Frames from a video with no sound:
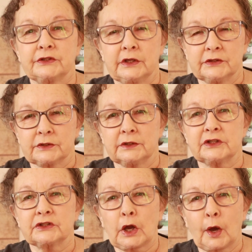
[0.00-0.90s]
season
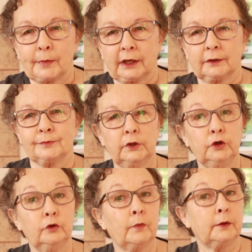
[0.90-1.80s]
is coming.
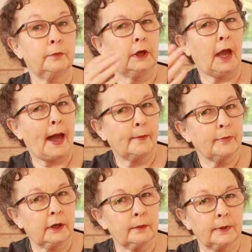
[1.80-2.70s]
You might be
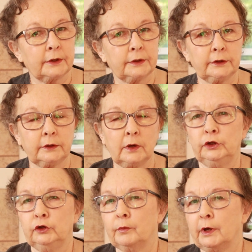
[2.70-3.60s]
happy about it,
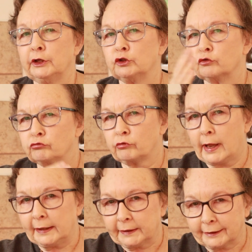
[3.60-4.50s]
you might
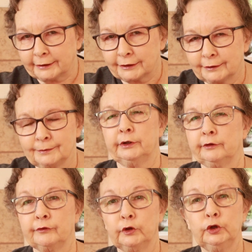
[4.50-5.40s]
dread it, but
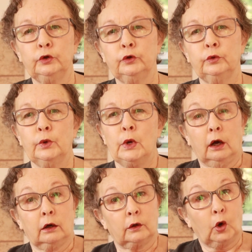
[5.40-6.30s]
if you
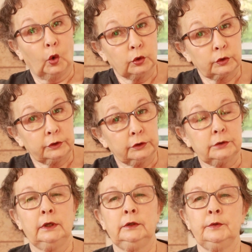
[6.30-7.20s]
are older,
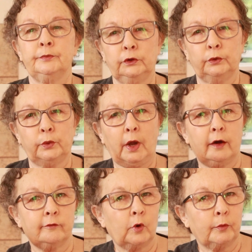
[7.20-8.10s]
you
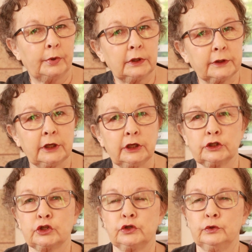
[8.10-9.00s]
have mobility
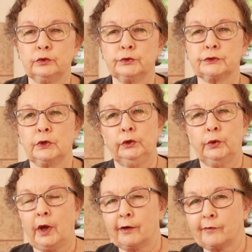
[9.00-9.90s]
issues, you
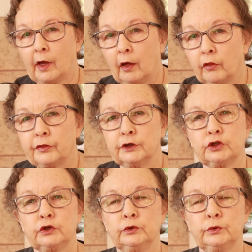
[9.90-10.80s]
have health
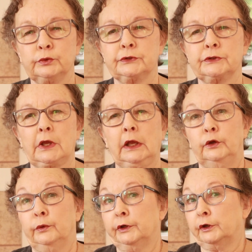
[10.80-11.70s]
issues,
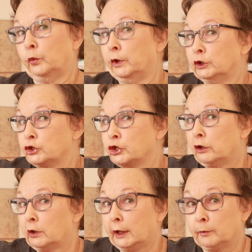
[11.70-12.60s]
you're in a
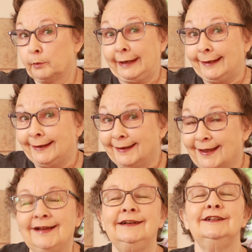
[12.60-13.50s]
wheelchair like me,
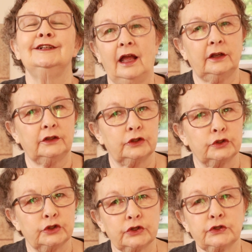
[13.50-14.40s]
and
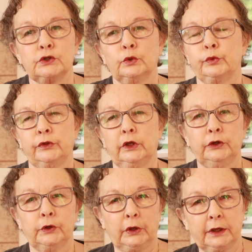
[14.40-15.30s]
you just don't
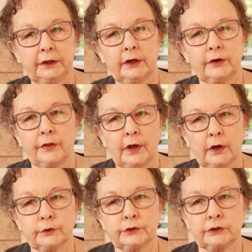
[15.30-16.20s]
think you can get out of the
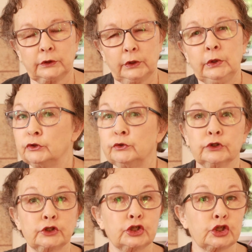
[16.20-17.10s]
house to do
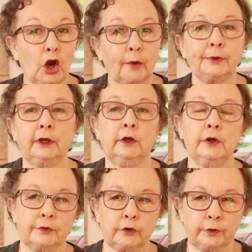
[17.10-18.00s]
your shopping
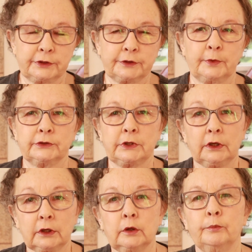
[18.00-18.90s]
for Christmas,
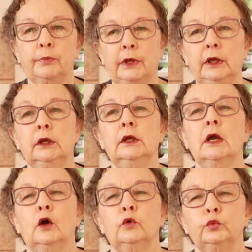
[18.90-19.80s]
it can be
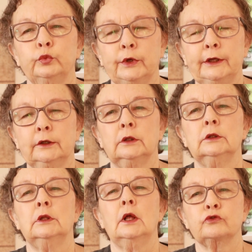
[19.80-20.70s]
a
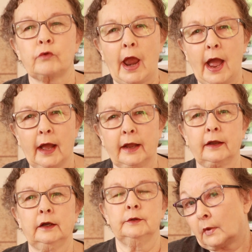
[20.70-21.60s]
real
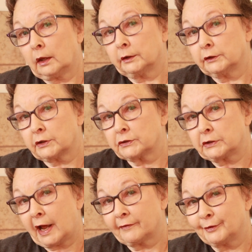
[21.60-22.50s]
drag, and it
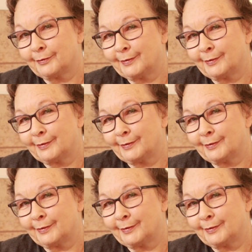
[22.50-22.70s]
doesn't have to